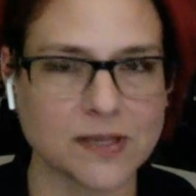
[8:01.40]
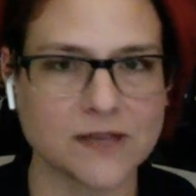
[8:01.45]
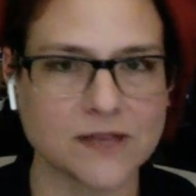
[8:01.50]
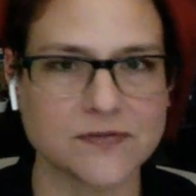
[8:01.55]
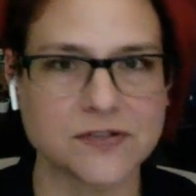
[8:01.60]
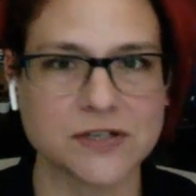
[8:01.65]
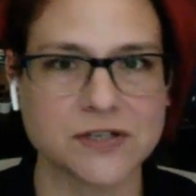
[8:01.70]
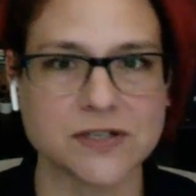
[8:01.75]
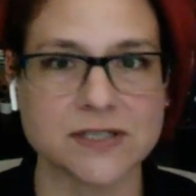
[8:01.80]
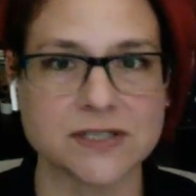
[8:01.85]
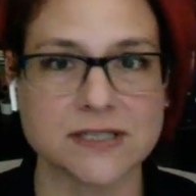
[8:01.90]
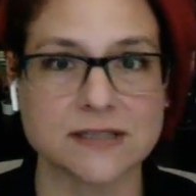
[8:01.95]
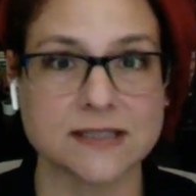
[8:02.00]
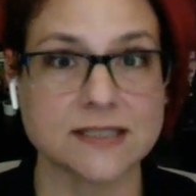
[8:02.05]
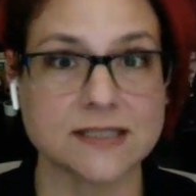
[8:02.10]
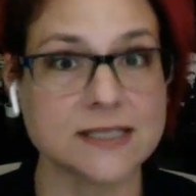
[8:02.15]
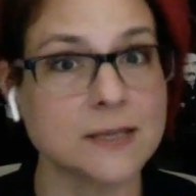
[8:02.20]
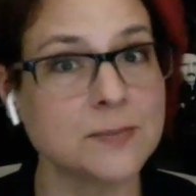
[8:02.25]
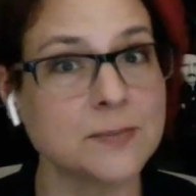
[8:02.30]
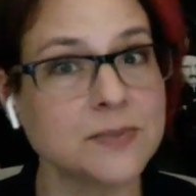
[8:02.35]
have turned in the
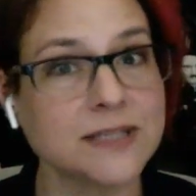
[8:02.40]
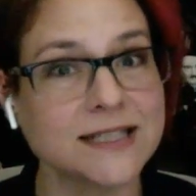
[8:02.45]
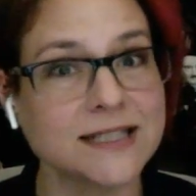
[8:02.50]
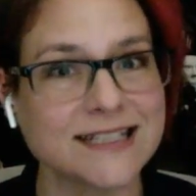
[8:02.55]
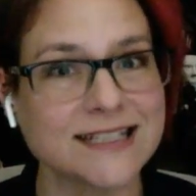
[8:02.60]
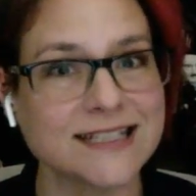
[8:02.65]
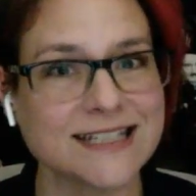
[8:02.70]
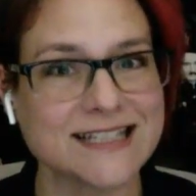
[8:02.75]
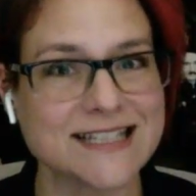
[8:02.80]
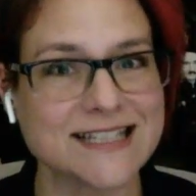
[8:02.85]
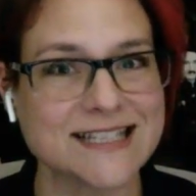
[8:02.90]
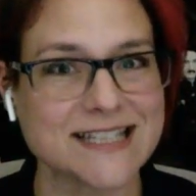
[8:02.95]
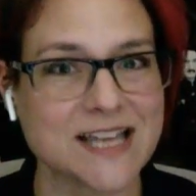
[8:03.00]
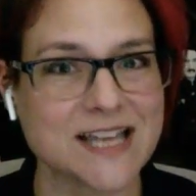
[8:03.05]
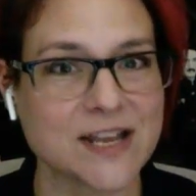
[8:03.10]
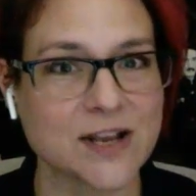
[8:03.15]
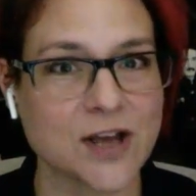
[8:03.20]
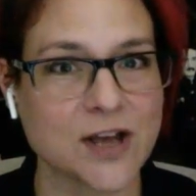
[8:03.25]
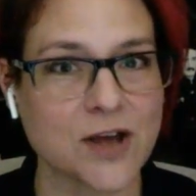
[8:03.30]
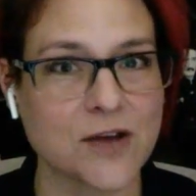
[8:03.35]
template
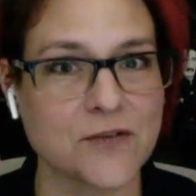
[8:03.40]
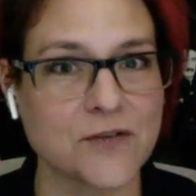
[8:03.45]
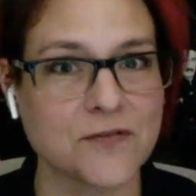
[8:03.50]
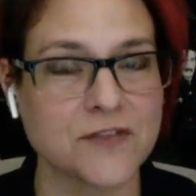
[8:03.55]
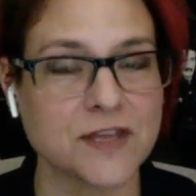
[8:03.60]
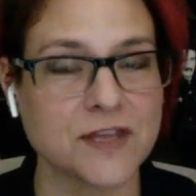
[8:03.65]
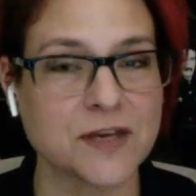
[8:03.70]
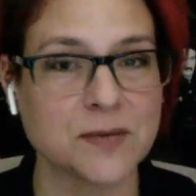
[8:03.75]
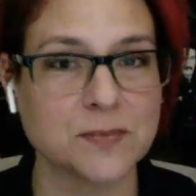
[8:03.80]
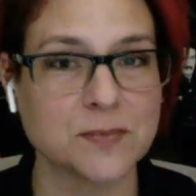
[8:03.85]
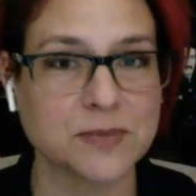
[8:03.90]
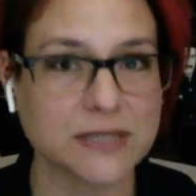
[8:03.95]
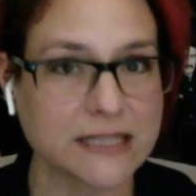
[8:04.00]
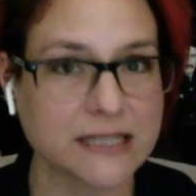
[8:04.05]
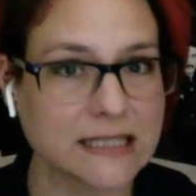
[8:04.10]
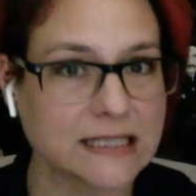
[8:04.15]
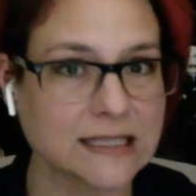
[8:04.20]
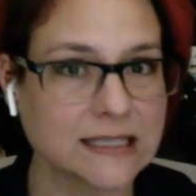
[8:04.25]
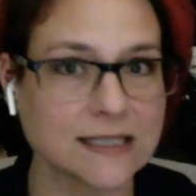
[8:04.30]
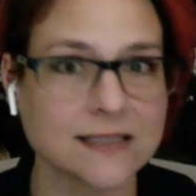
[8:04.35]
instead of the
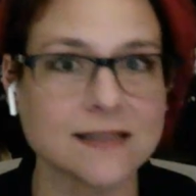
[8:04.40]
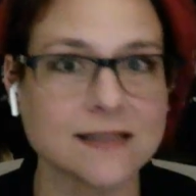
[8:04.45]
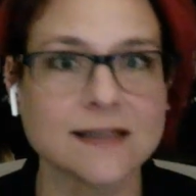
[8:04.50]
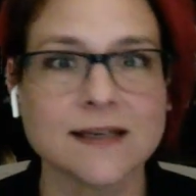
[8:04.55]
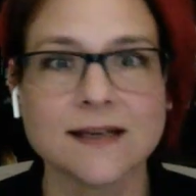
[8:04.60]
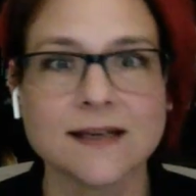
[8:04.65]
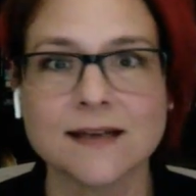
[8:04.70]
completed